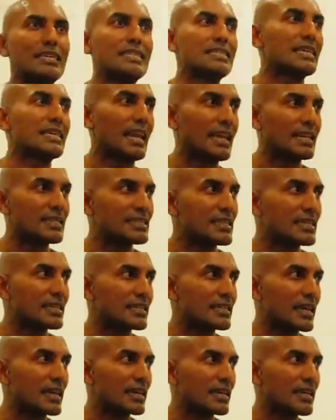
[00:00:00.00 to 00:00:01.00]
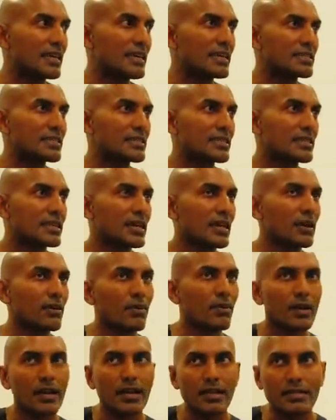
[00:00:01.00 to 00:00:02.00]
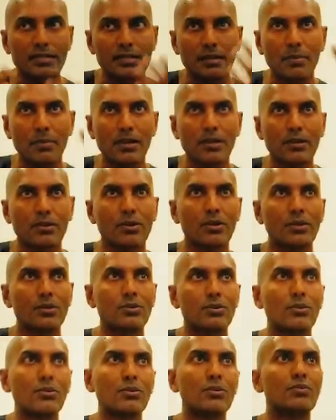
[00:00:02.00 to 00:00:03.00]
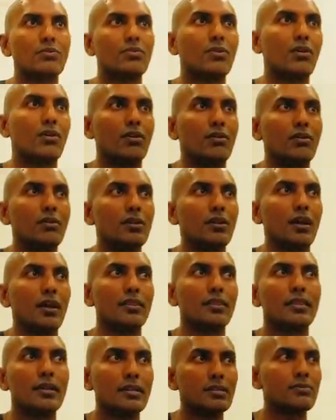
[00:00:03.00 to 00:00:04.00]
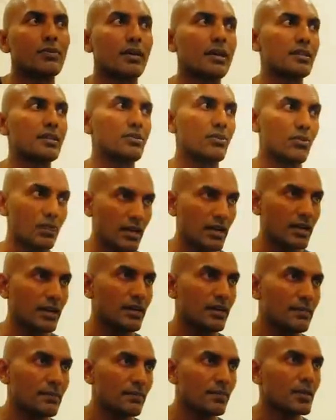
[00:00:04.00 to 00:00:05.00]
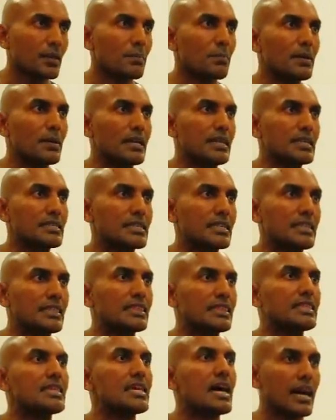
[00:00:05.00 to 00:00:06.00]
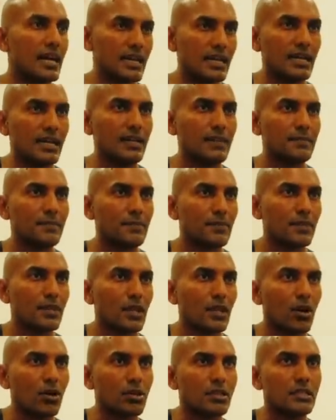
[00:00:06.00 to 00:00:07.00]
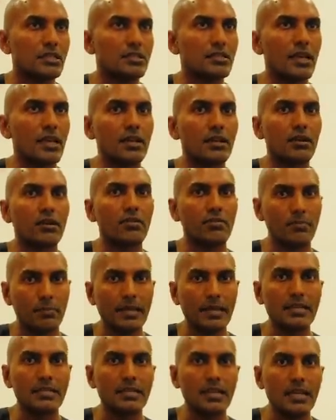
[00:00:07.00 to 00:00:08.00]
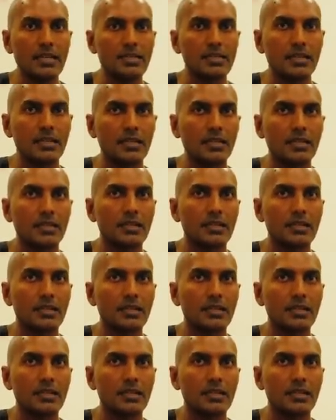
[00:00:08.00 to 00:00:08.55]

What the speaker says: these cleansing techniques, what else am I going to look for? And that's when yoga brings in Dhyana, or the state of meditation.